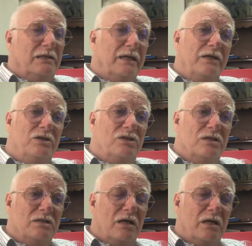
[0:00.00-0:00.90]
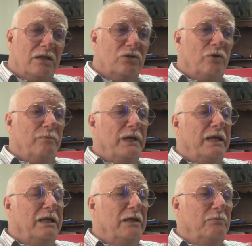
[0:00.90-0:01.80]
Technicians are not
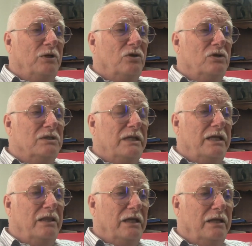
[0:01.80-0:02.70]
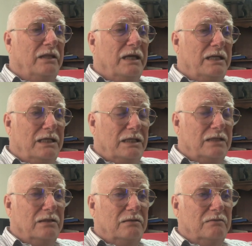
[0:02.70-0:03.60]
complaining because they think they need
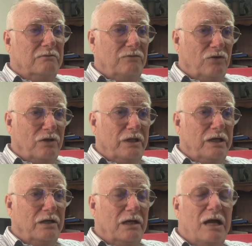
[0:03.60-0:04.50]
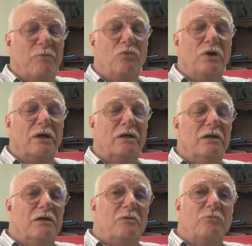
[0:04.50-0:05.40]
it for their lab work,
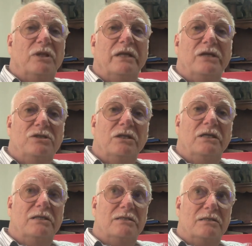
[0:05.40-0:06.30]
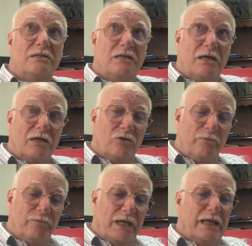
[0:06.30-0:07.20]
but the engineers are
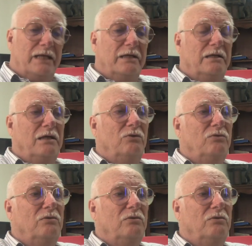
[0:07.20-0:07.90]
complaining. Now